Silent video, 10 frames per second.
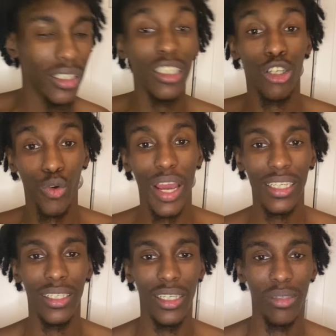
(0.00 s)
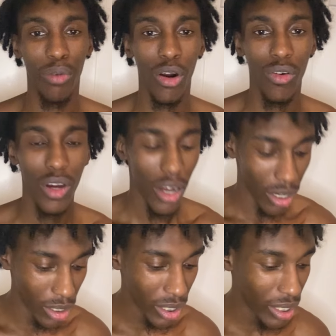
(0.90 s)
this craziness, bro.
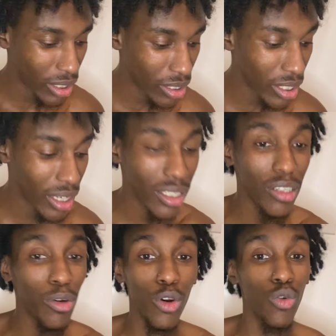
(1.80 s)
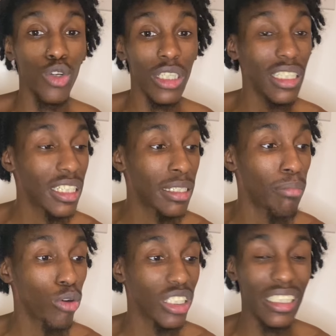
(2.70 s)
This is the
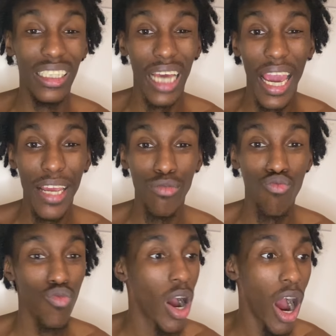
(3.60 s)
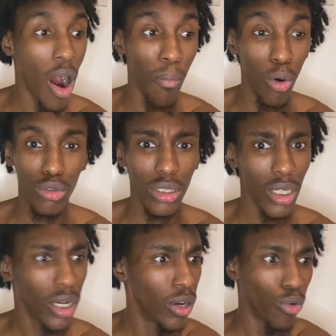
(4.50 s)
most insane, most
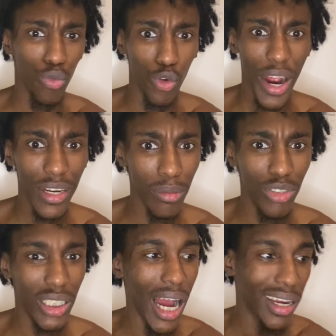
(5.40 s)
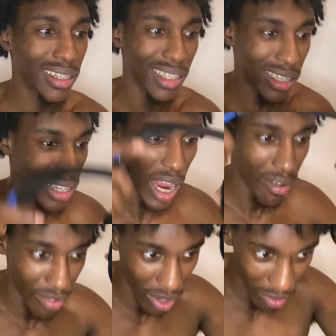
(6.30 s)
random, shocking thing
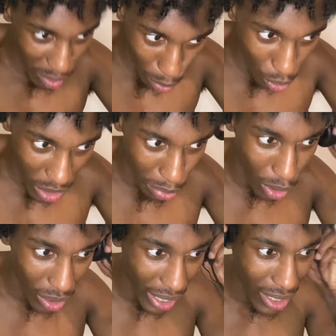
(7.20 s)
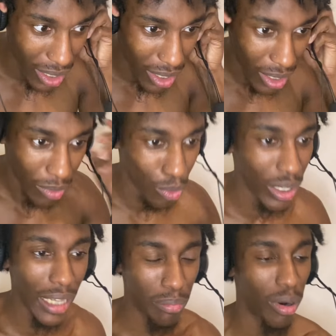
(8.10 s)
ever of sports, bro. Like, well,
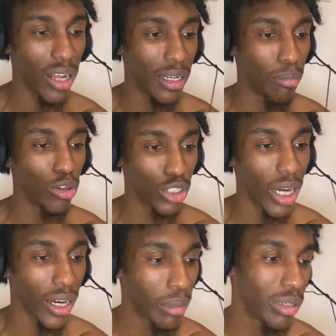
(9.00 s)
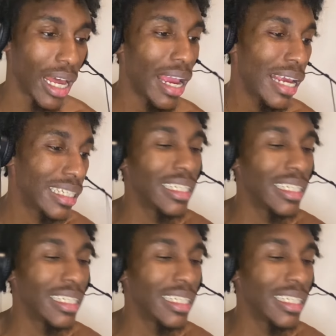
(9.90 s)
not probably the most shocking, but like, hey,